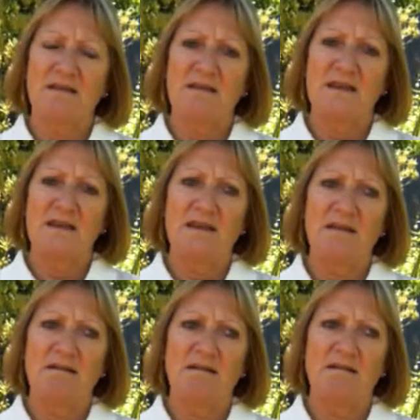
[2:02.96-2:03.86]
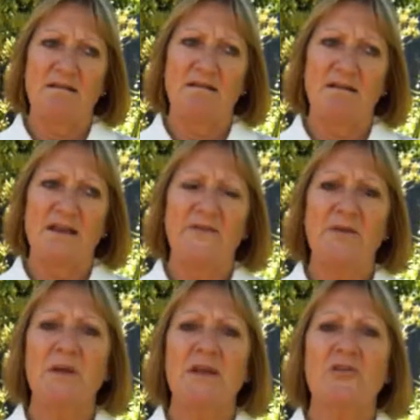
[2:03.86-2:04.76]
the
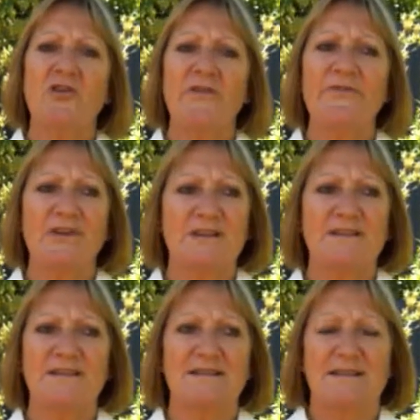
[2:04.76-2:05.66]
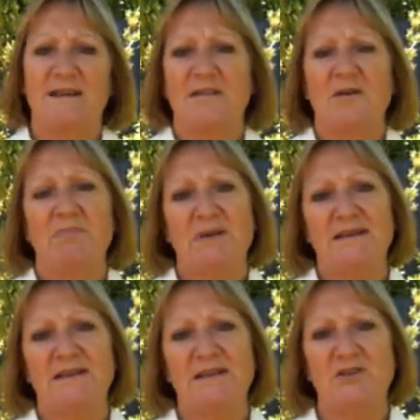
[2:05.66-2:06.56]
giving me the confidence and the
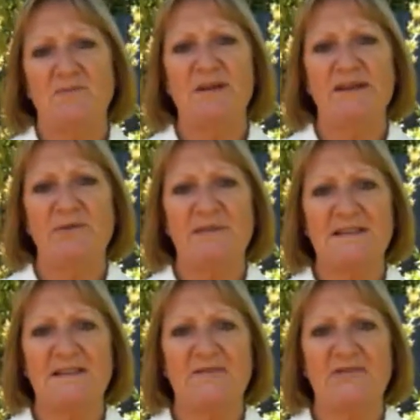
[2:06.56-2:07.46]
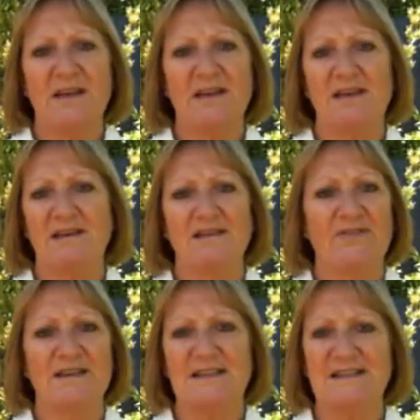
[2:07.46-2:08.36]
ability to believe in myself again is
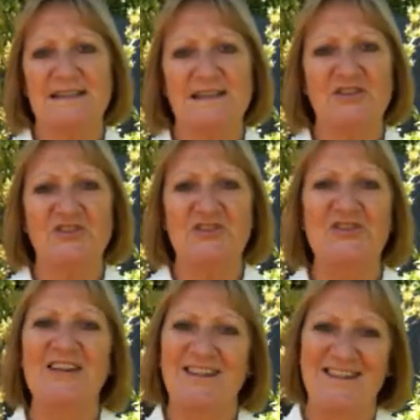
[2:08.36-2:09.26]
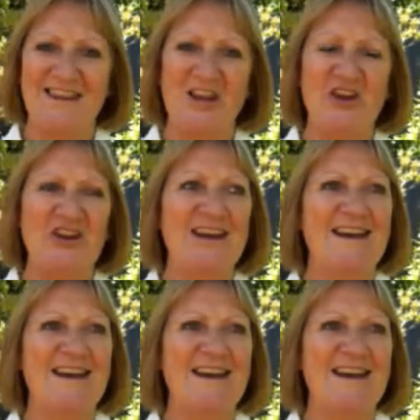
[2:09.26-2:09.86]
fantastic. So thank you.